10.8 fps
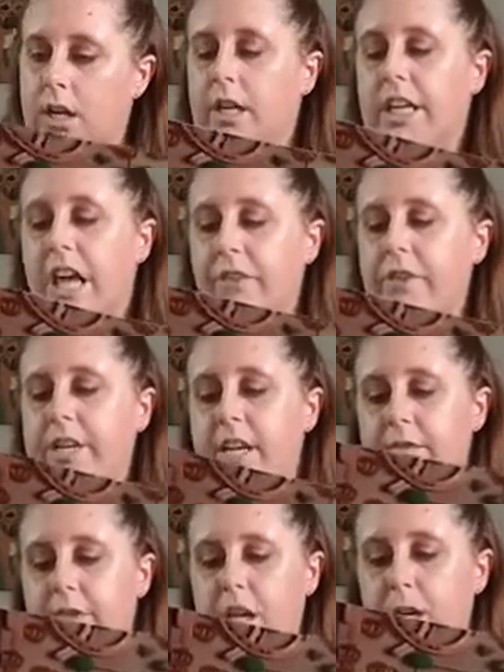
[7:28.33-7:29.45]
The KVD
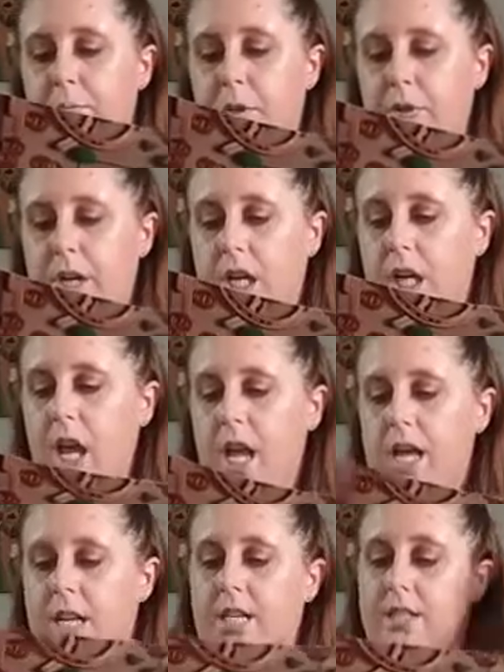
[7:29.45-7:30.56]
Vegan Beauty
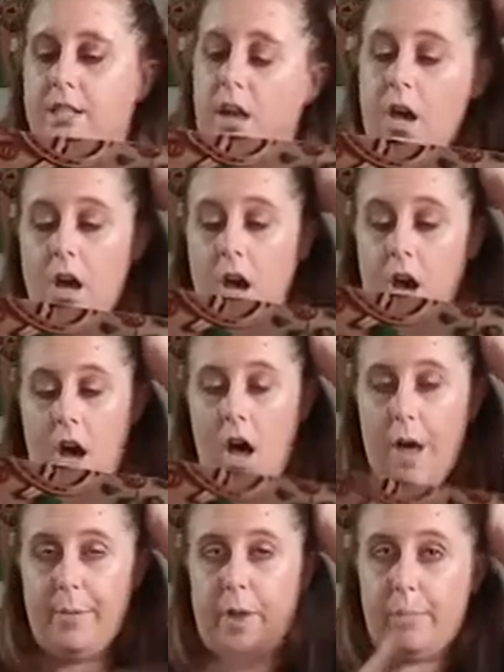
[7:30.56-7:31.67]
is,
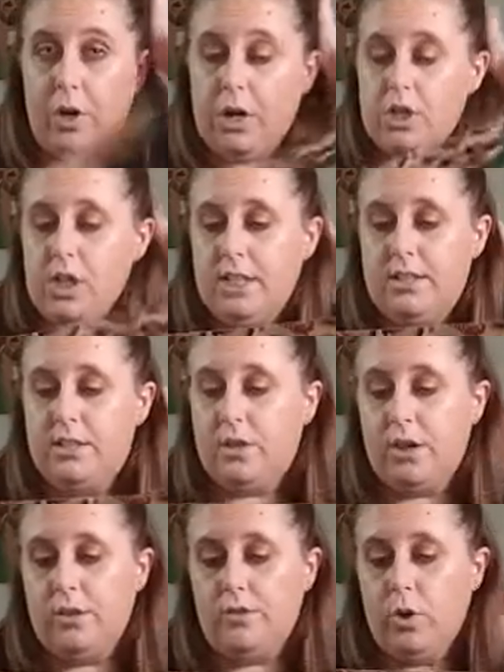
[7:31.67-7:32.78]
that brush is
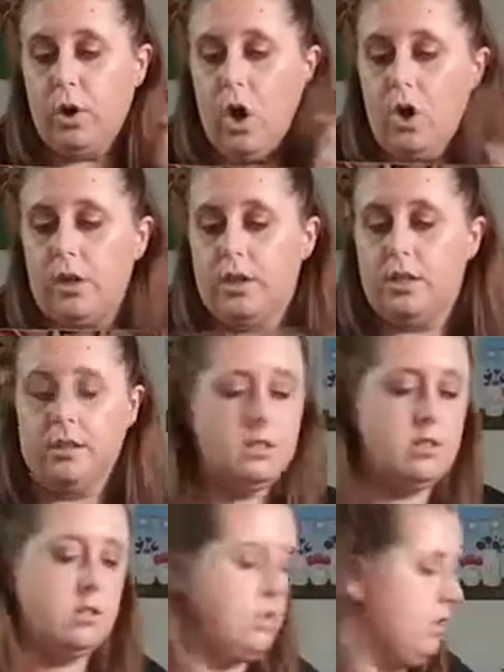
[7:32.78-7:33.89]
$34.